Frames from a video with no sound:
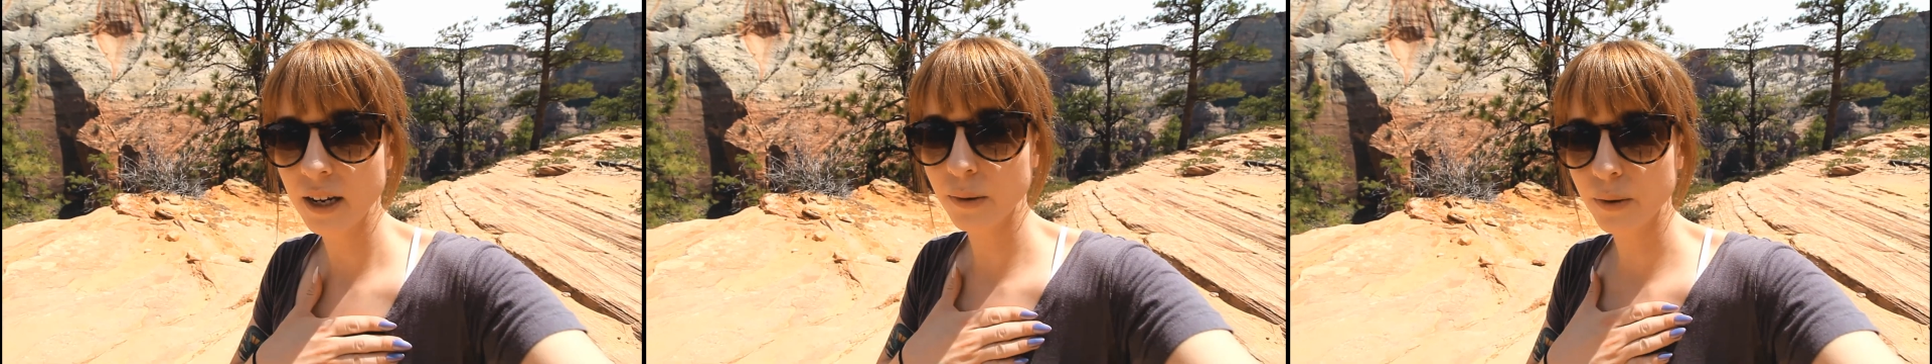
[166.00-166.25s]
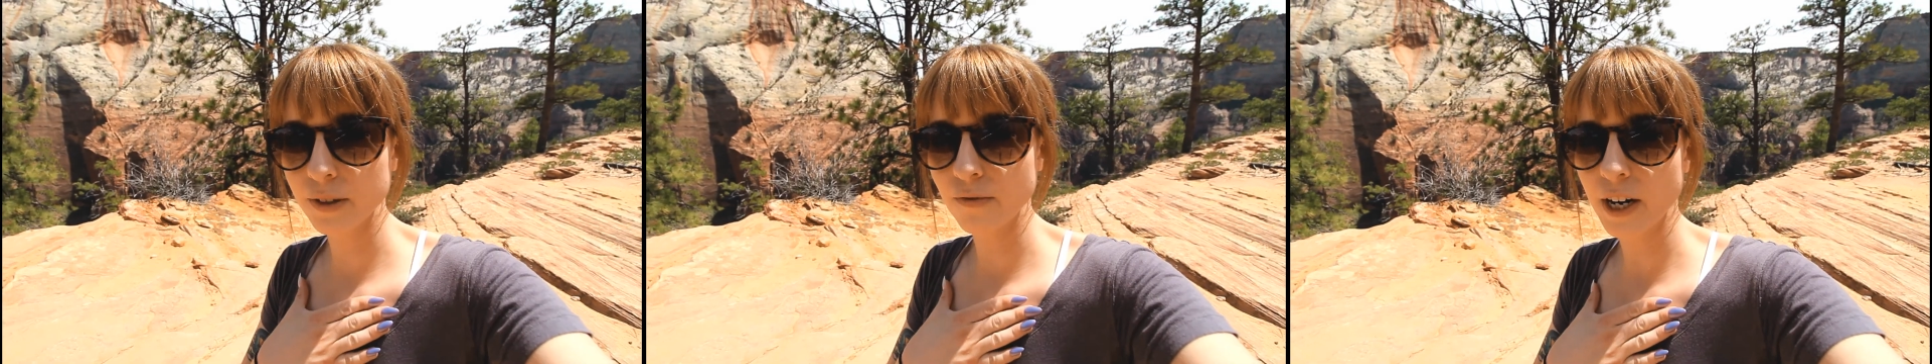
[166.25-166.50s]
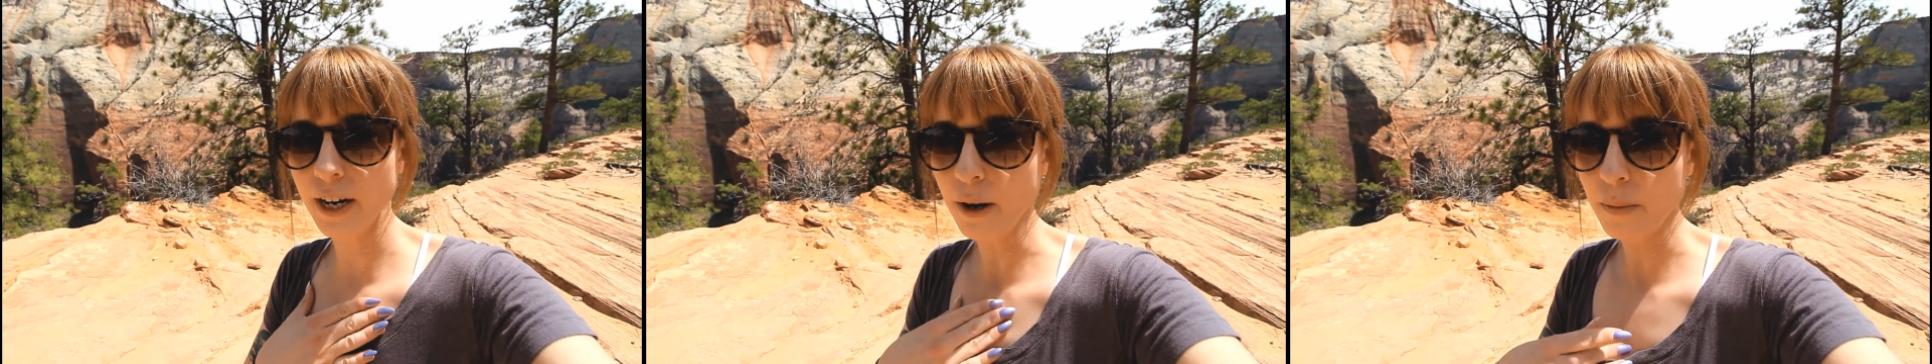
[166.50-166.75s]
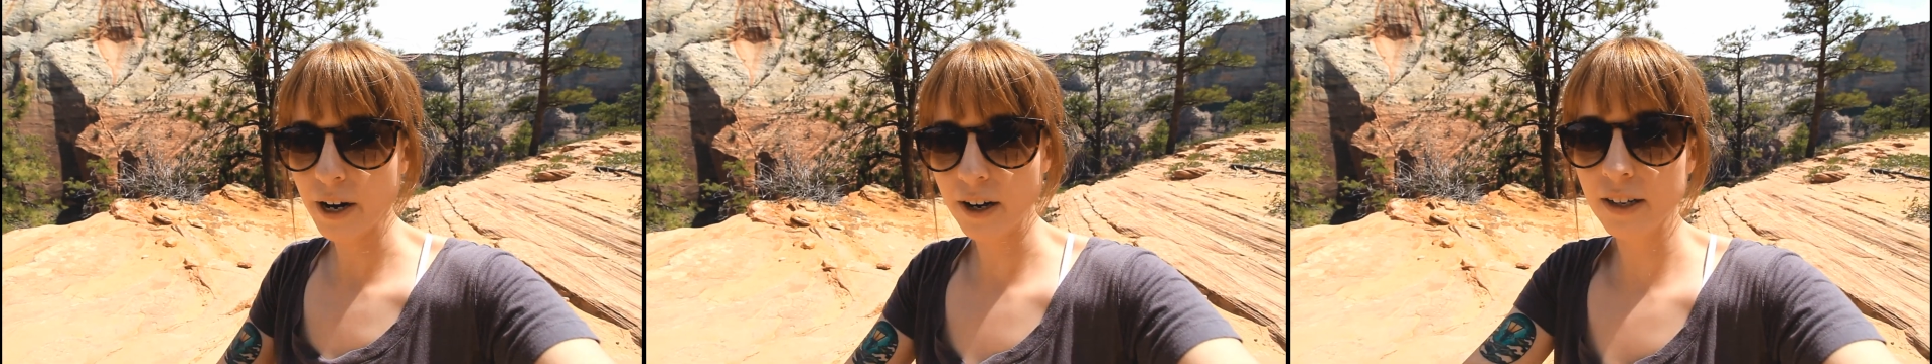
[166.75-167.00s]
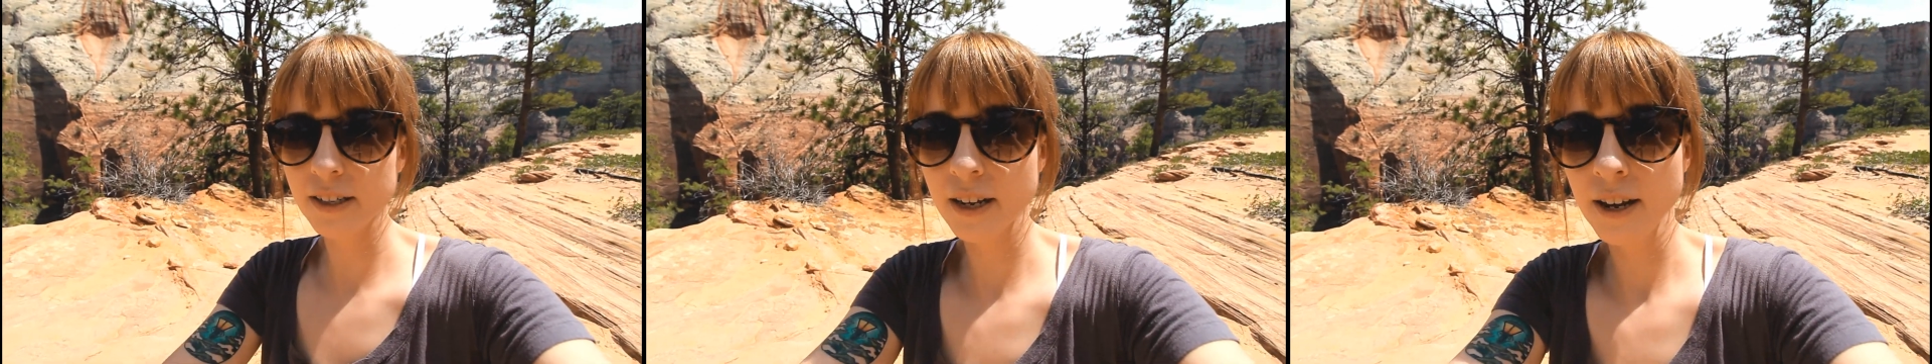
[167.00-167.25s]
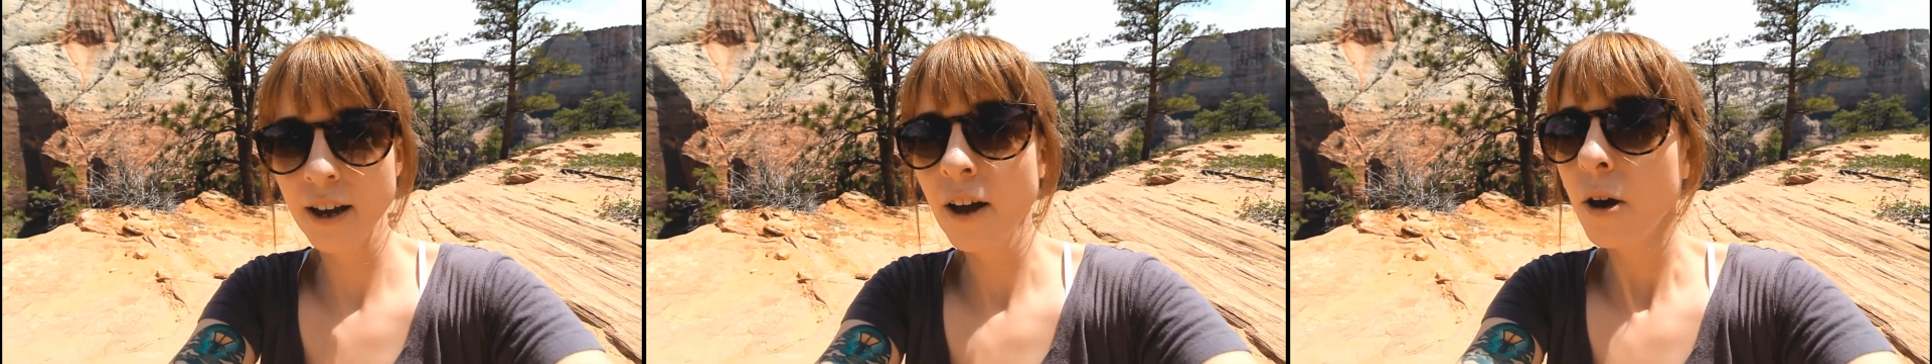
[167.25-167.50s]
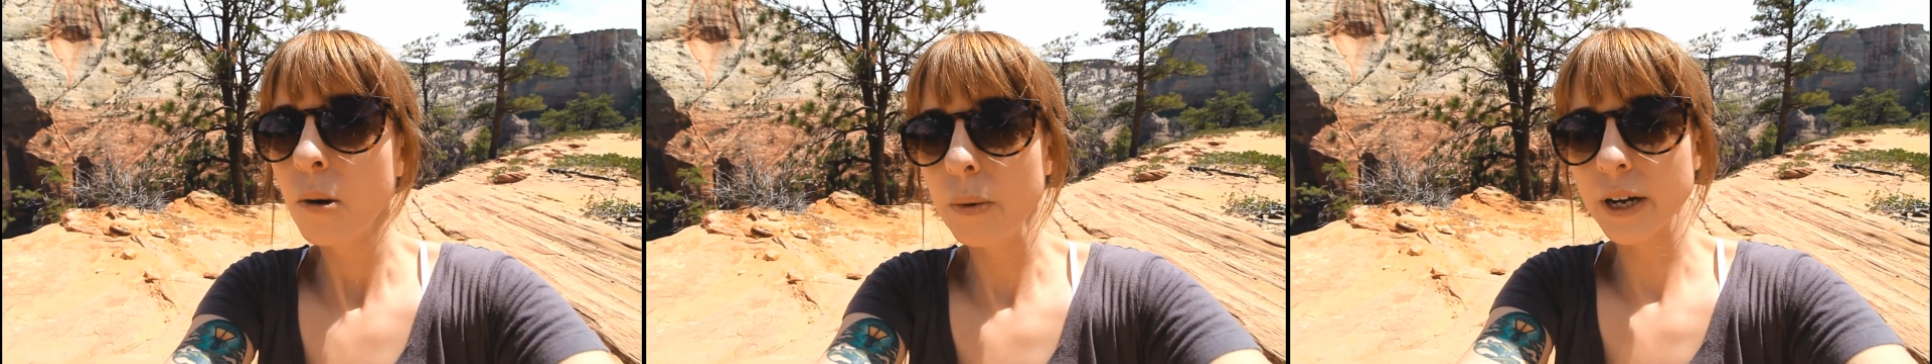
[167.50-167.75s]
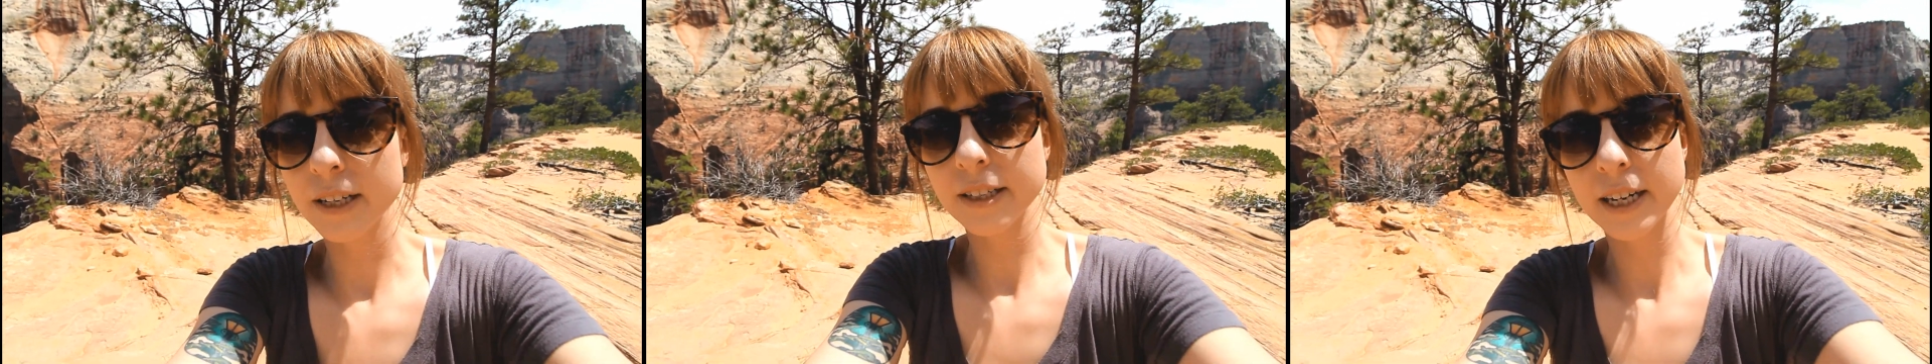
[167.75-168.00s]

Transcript: It was very apparent because,